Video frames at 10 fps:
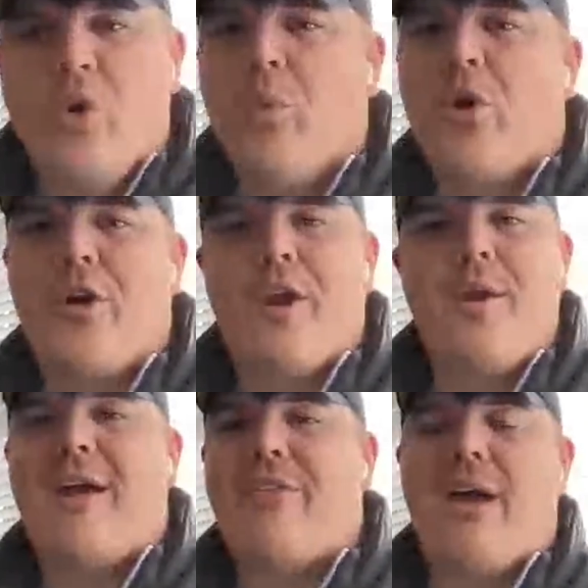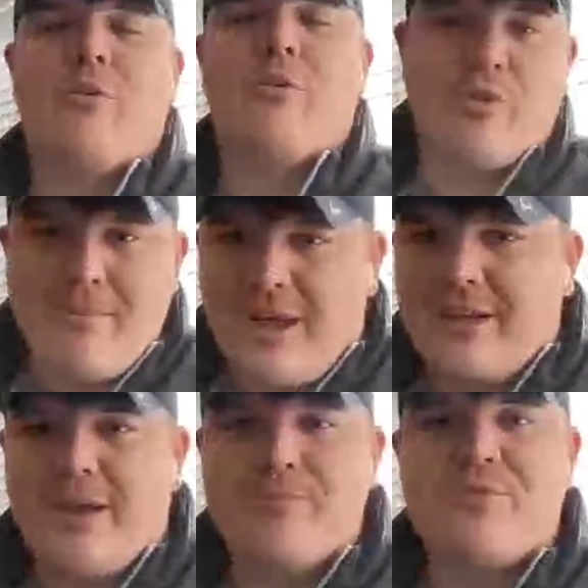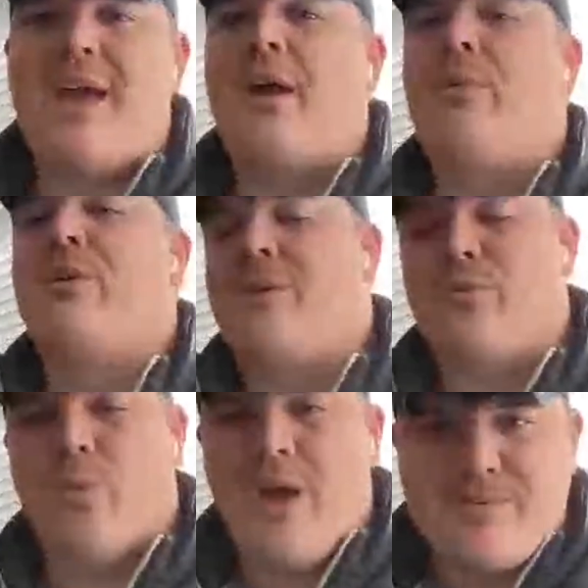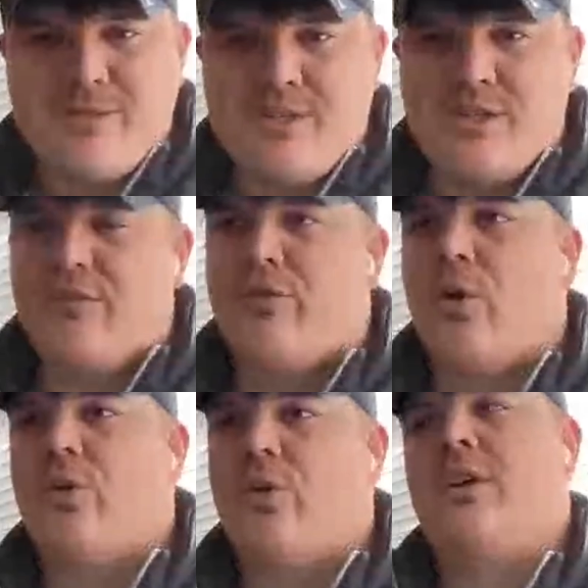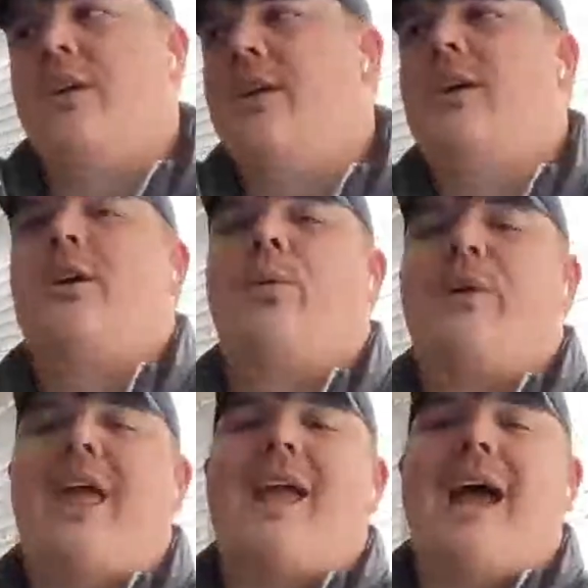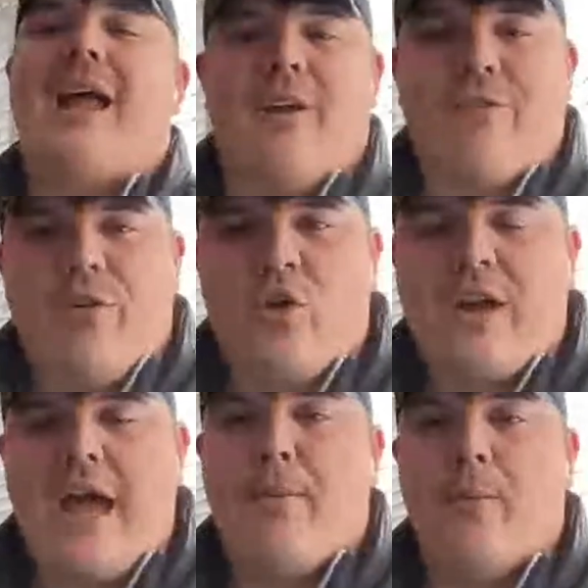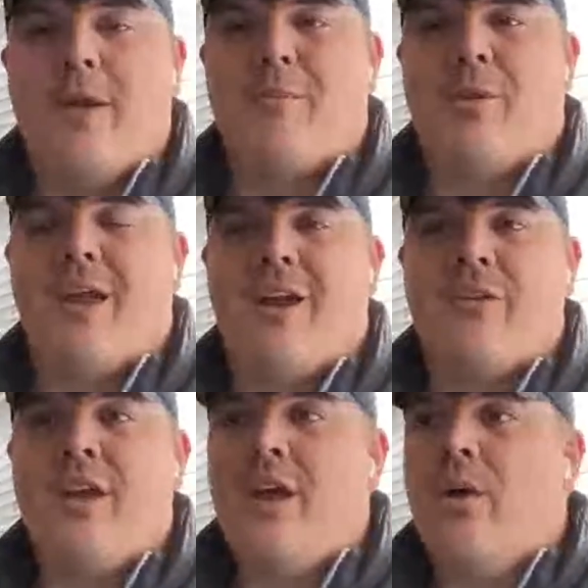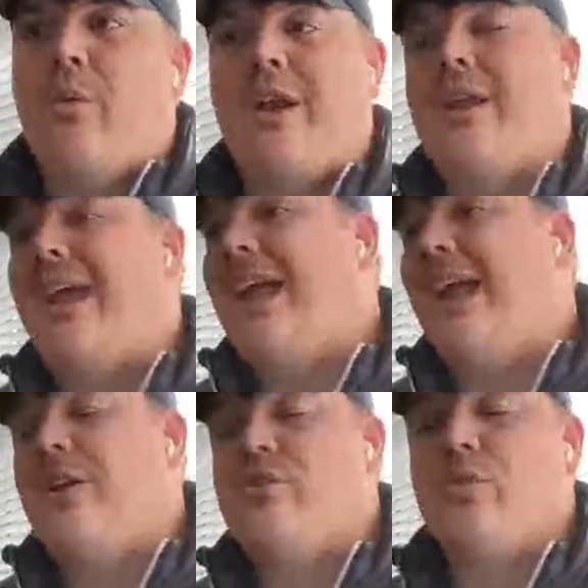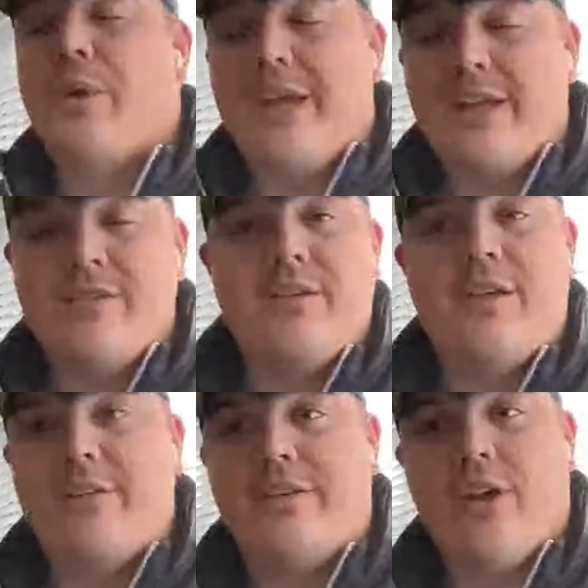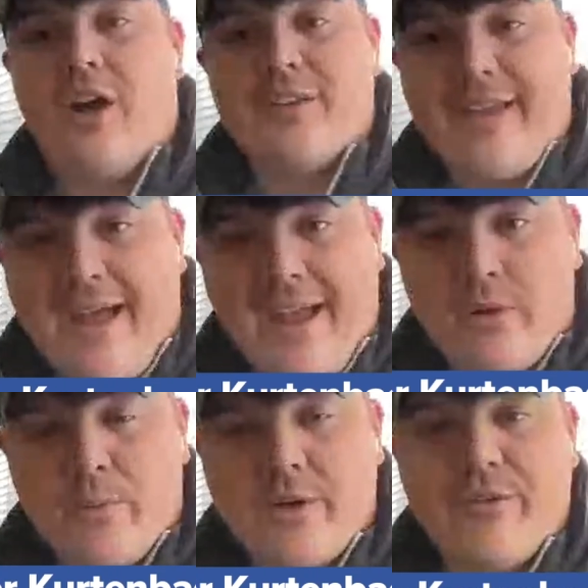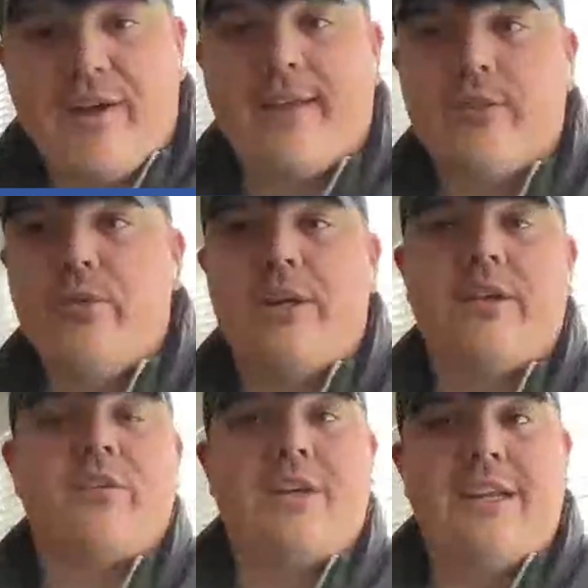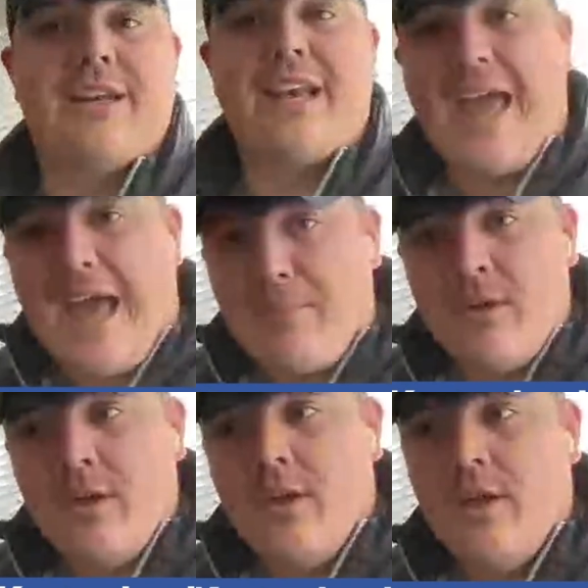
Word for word: We'll worry about that when Draymond comes back, when James Wiseman's in the fold, when they got their full complement of players, when Andrew Wiggins isn't dog-tired, when Kavon Looney doesn't need a nap.